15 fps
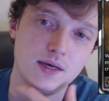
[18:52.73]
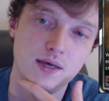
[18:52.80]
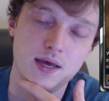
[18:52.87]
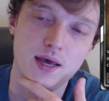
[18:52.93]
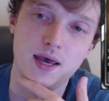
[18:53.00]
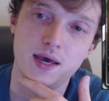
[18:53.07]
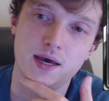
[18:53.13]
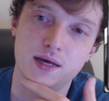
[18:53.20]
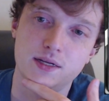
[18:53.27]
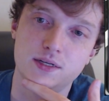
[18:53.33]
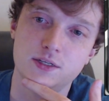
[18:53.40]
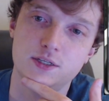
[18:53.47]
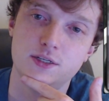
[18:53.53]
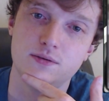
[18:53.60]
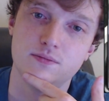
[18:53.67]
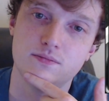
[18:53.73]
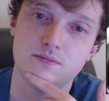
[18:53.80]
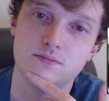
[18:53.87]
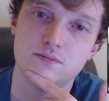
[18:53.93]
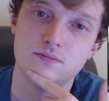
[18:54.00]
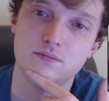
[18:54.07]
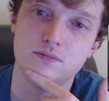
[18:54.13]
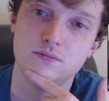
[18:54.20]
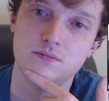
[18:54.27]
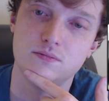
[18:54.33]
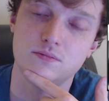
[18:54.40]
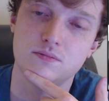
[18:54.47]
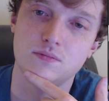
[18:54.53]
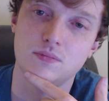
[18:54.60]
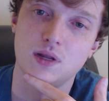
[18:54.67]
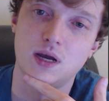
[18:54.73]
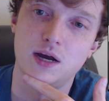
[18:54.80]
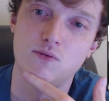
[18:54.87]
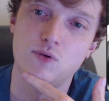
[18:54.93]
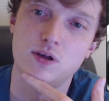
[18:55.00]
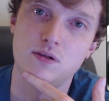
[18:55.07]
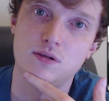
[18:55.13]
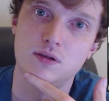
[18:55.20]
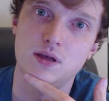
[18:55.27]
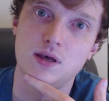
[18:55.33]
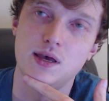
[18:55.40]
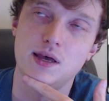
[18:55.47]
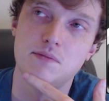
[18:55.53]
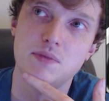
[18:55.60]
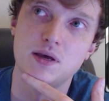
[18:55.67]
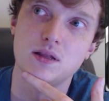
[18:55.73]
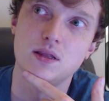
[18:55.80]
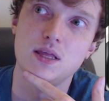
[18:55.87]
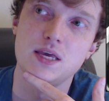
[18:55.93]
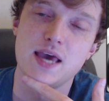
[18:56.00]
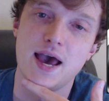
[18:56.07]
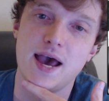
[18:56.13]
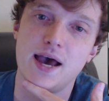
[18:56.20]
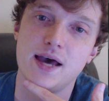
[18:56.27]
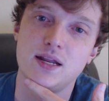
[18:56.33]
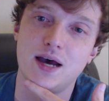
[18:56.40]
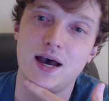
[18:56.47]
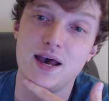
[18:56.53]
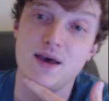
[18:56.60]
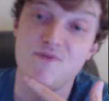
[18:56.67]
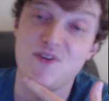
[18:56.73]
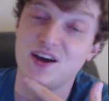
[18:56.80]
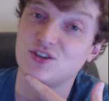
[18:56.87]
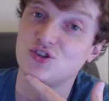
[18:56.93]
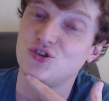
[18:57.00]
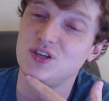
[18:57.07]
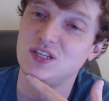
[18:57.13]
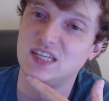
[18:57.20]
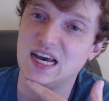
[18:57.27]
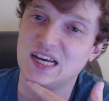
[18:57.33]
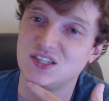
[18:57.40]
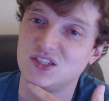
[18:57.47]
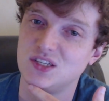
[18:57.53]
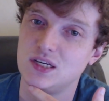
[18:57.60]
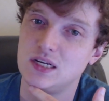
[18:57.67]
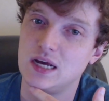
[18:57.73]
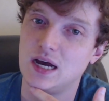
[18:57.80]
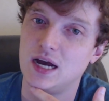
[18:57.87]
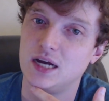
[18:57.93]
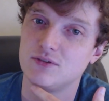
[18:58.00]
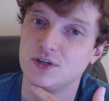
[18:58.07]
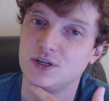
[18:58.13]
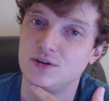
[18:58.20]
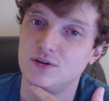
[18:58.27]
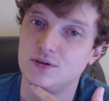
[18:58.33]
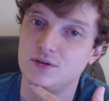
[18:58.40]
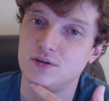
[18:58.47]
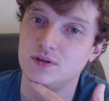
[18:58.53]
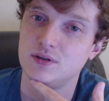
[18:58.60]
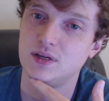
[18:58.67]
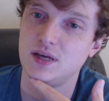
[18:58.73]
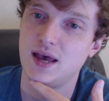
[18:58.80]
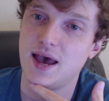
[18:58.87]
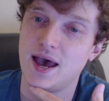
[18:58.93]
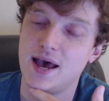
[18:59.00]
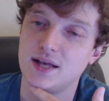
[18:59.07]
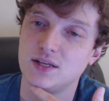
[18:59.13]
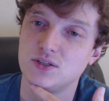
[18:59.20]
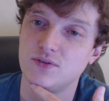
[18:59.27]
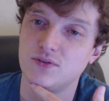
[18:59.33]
And I will admittedly add, I have actually tested Ireal as a